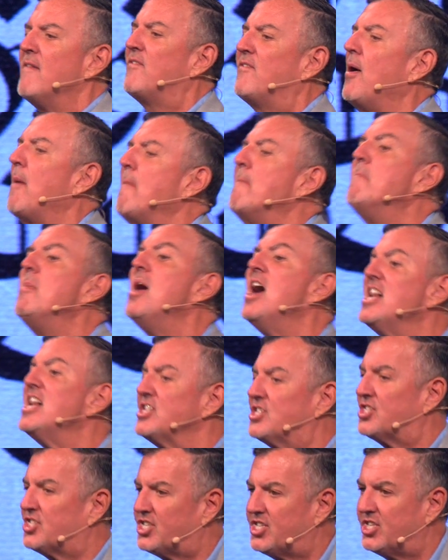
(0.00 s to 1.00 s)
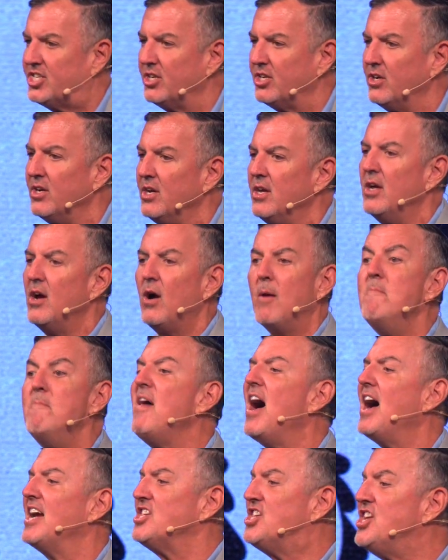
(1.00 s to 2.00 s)
for months, um,
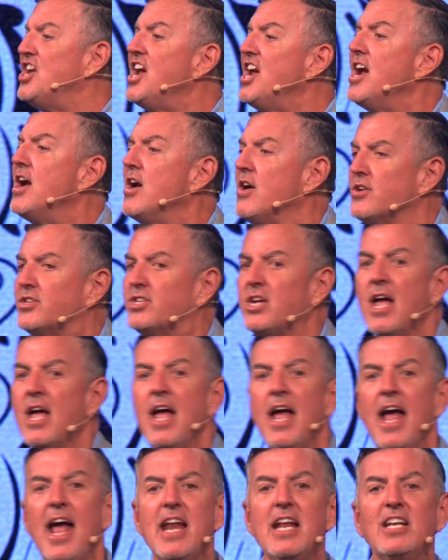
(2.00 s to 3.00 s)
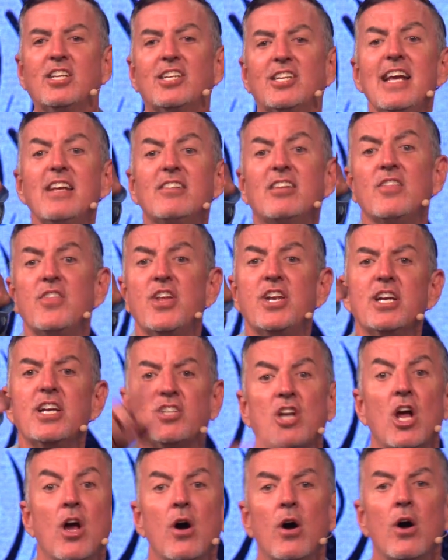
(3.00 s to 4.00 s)
not years. And he sees in the distance,